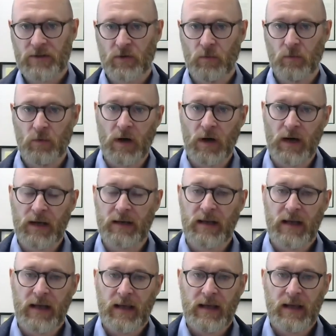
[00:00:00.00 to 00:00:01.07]
So one
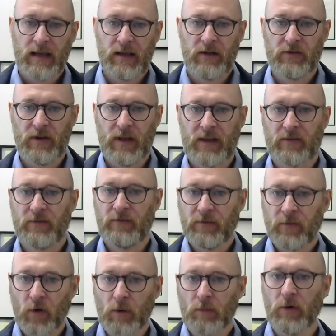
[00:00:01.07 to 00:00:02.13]
is like
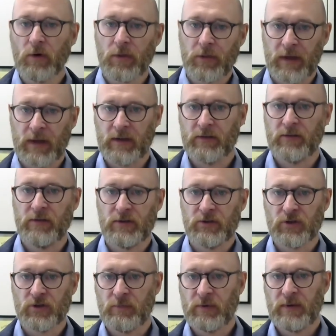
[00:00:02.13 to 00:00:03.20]
formal things the
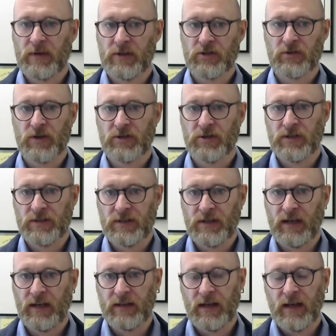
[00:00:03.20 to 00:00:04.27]
Trump administration
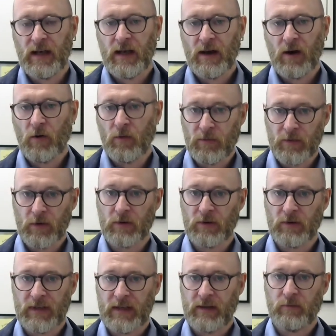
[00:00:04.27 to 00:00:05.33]
did
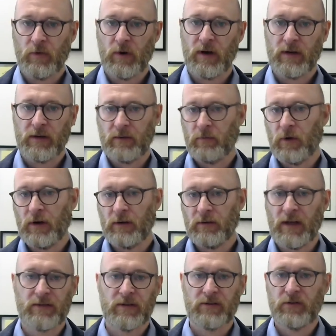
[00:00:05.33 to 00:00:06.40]
overtly, where
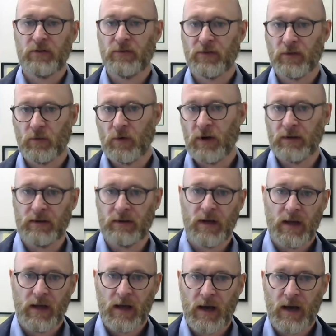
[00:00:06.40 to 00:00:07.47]
like the 2-for-1
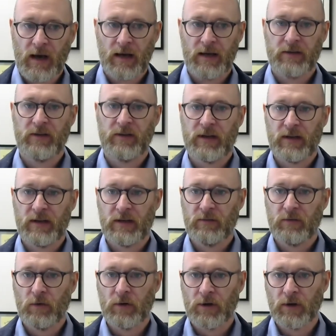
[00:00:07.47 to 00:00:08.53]
executive
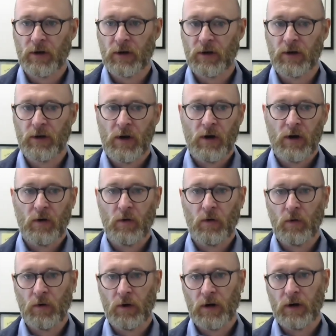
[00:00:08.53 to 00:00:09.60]
order,
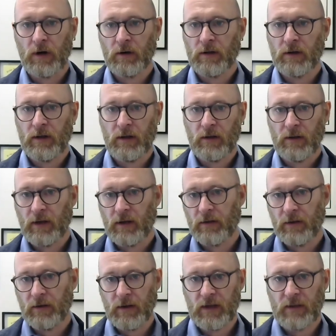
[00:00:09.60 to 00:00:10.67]
or
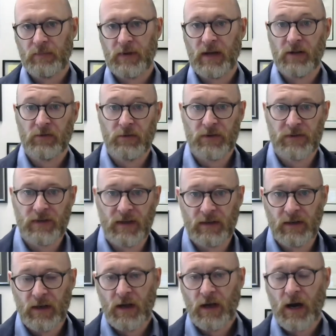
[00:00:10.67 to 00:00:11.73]
the EPA's recent
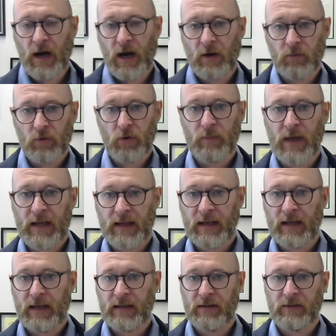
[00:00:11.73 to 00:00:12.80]

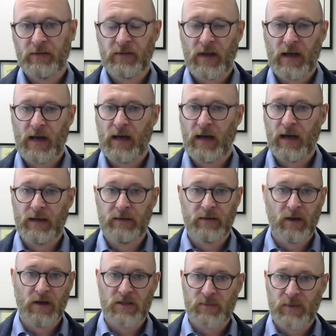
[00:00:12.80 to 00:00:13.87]
rulemakings on
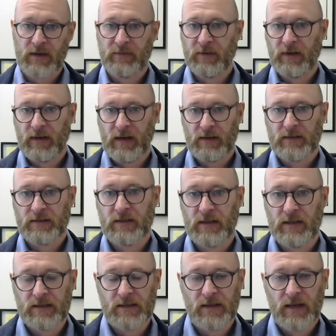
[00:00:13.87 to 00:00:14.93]
cost-benefit
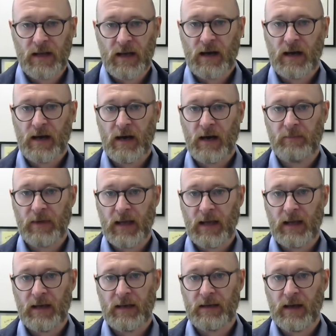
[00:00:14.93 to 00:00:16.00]
analysis
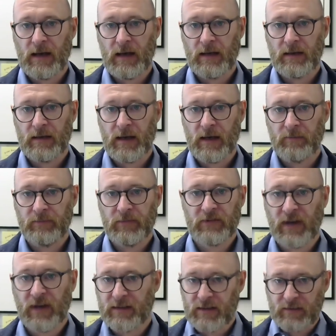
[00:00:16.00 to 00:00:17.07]
and on
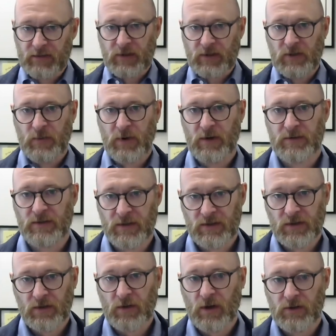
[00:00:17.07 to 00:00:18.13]
scientific transparency, the
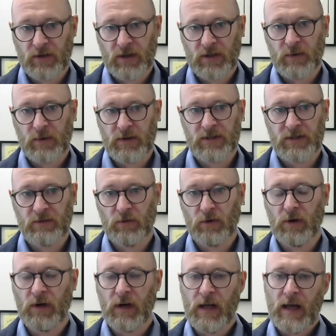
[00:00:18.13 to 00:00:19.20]
so-called transparency
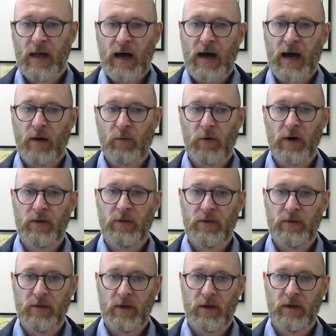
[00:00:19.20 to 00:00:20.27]
rule, where
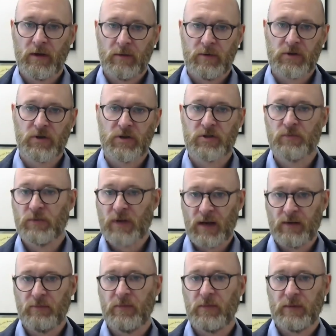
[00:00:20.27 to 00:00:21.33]
the administration
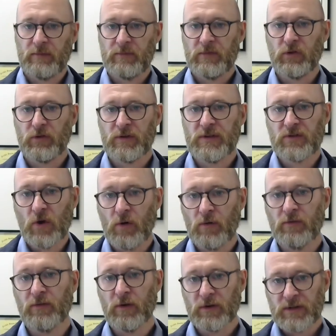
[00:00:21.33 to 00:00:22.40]
kind of took these
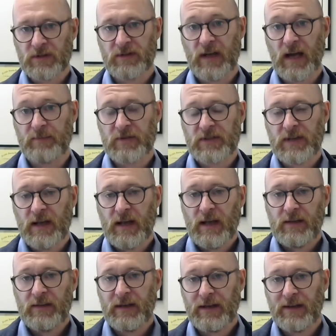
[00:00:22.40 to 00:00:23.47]
overt steps
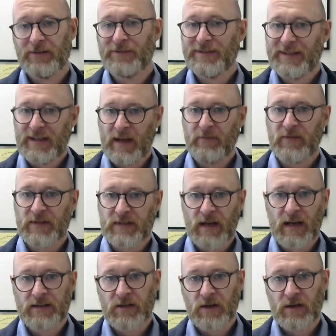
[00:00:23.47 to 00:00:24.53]
that either
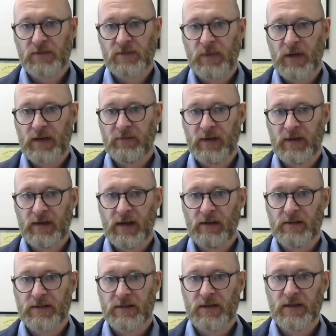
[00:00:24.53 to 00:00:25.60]
de-emphasized cost-benefit
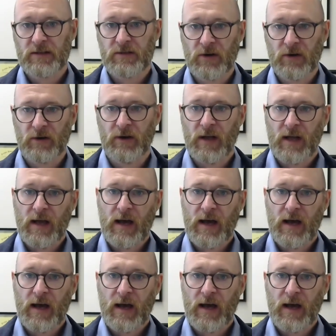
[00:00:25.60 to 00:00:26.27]
analysis or